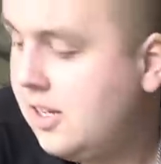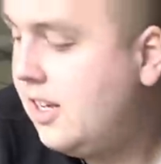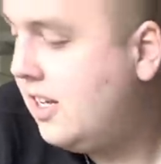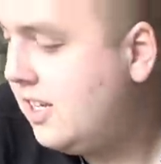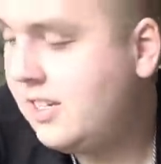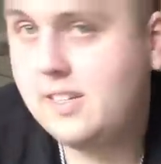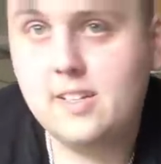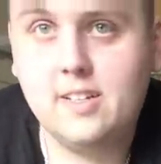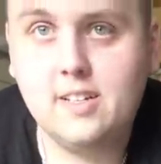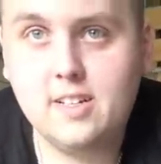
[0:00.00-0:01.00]
I can get
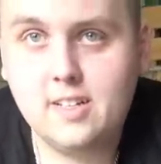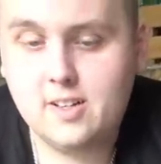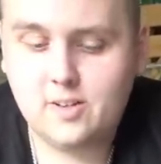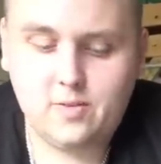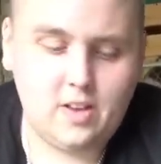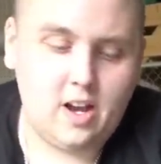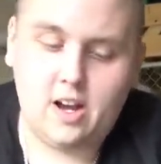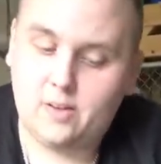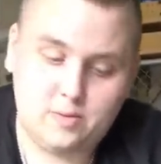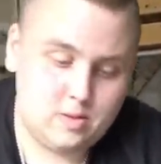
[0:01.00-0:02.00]
one side. I don't uh,
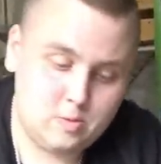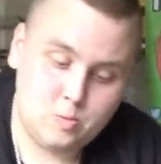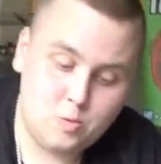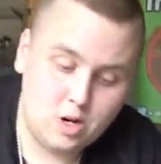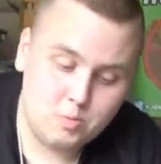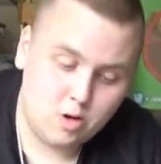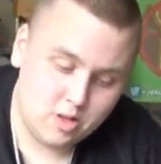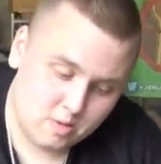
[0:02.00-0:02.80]
understand how one you more get.